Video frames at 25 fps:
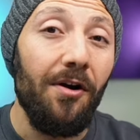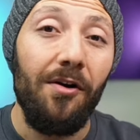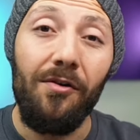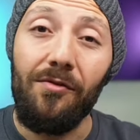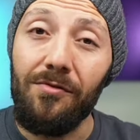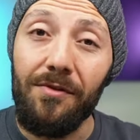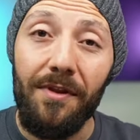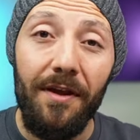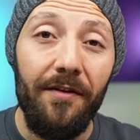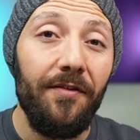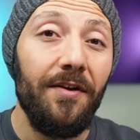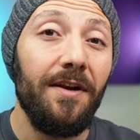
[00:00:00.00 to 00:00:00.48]

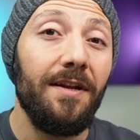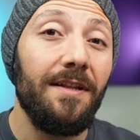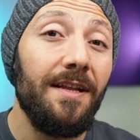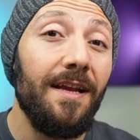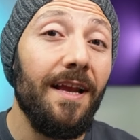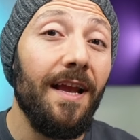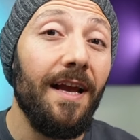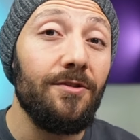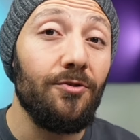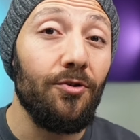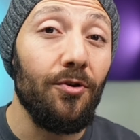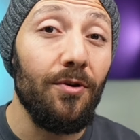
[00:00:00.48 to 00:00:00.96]
I'll
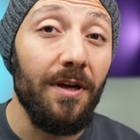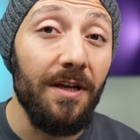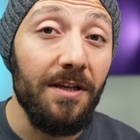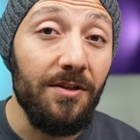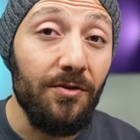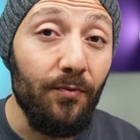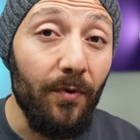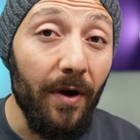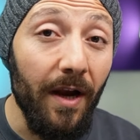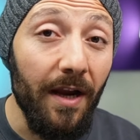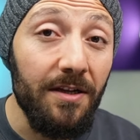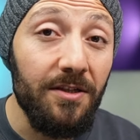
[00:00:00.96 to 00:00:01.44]
definitely catch your
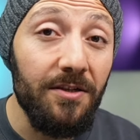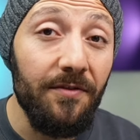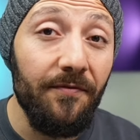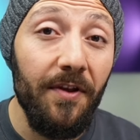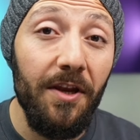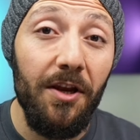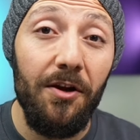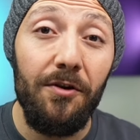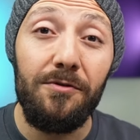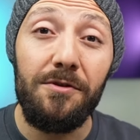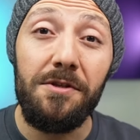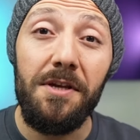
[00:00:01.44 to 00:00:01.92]
next reaction
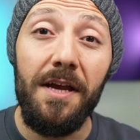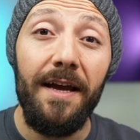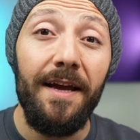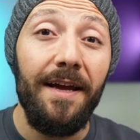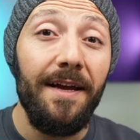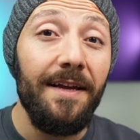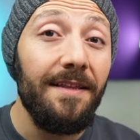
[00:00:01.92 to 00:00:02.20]
videos.